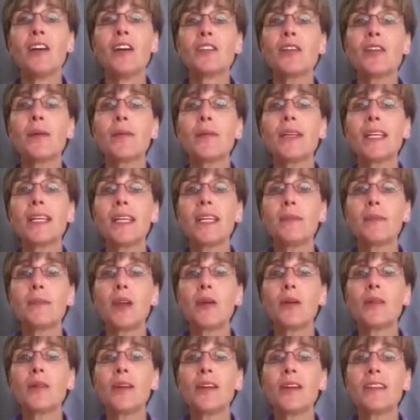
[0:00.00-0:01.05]
So I'm going to keep
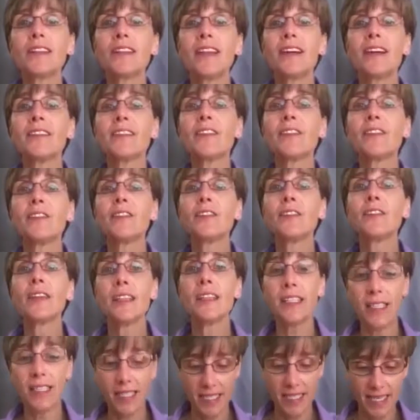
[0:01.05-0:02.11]
going on down through
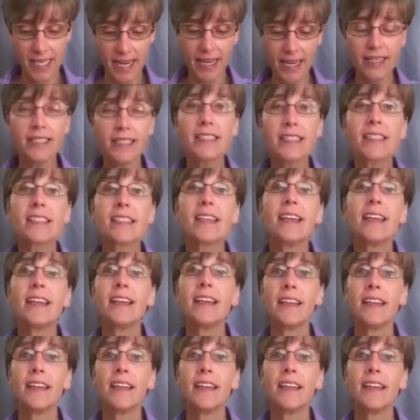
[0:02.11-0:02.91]
this text.